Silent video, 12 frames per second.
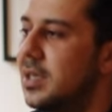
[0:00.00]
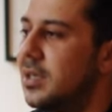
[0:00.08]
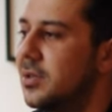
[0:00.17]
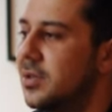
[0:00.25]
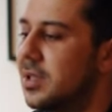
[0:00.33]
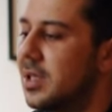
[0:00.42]

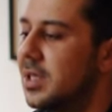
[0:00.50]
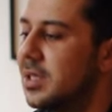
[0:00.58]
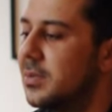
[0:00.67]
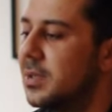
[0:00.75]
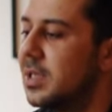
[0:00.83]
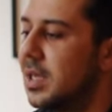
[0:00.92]
which was
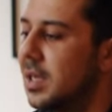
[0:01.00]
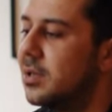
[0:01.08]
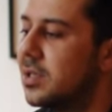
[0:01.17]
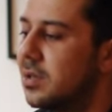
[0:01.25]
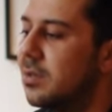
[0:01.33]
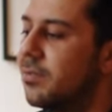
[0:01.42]
nice. Yeah,
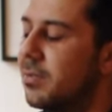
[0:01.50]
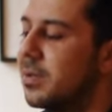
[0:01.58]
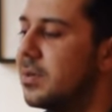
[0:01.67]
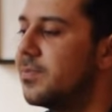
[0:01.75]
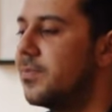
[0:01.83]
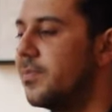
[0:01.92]
those two were
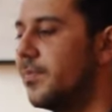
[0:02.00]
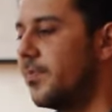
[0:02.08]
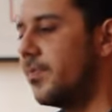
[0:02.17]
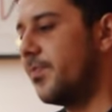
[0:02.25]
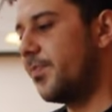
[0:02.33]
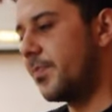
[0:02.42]
probably
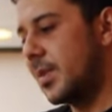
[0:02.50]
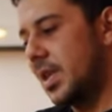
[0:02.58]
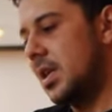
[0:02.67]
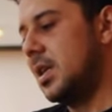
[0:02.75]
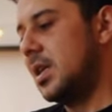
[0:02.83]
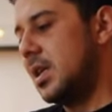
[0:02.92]

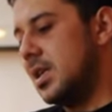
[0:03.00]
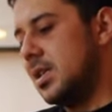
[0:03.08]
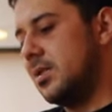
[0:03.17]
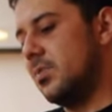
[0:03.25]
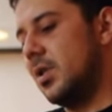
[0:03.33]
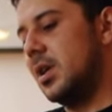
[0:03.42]

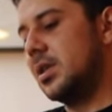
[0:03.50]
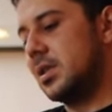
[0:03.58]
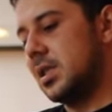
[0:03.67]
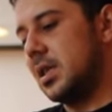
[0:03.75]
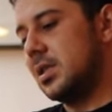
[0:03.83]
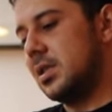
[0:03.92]
the
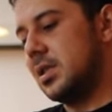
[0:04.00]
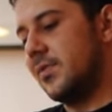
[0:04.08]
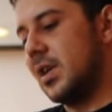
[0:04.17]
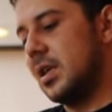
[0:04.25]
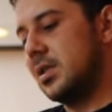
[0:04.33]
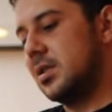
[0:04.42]
worst chases
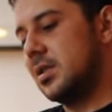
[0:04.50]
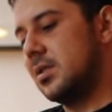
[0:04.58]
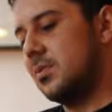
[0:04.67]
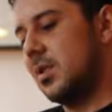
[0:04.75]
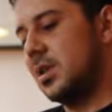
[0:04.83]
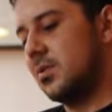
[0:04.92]
I've had.
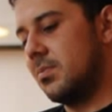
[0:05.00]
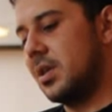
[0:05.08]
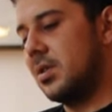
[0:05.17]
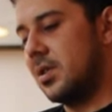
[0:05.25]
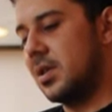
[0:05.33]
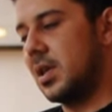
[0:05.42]
Ones that
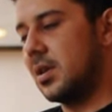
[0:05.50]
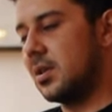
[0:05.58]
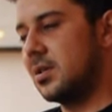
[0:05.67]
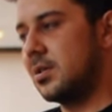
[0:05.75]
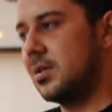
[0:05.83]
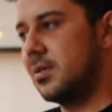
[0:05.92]
make you think.
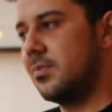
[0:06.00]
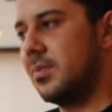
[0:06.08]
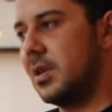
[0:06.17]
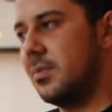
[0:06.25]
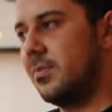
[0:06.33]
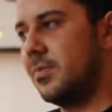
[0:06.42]

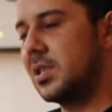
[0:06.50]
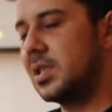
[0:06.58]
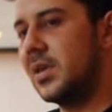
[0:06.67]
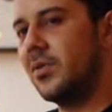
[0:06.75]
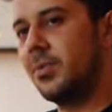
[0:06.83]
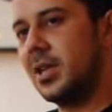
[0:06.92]
It's
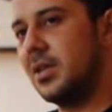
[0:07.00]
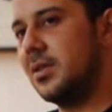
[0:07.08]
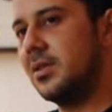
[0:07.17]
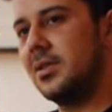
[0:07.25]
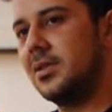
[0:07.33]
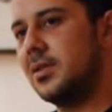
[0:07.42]
never been,
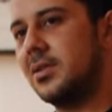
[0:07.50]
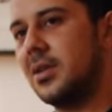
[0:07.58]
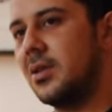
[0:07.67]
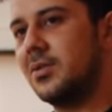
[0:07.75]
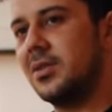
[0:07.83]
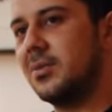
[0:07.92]

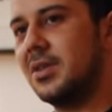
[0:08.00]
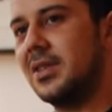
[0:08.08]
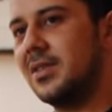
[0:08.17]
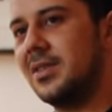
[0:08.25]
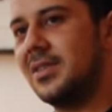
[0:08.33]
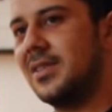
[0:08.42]
don't do it.
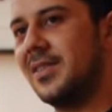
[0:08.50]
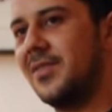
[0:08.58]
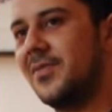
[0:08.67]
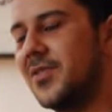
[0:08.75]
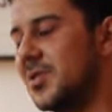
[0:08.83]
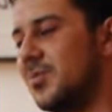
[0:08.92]

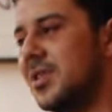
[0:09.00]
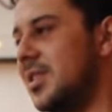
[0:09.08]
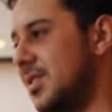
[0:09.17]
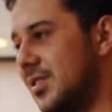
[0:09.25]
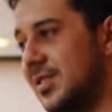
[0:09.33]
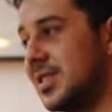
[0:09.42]
Yeah. Just wanted
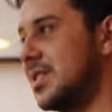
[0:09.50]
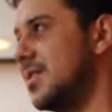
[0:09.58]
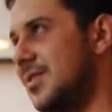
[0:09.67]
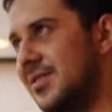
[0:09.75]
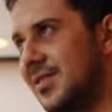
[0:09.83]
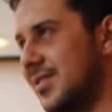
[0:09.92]
to continue.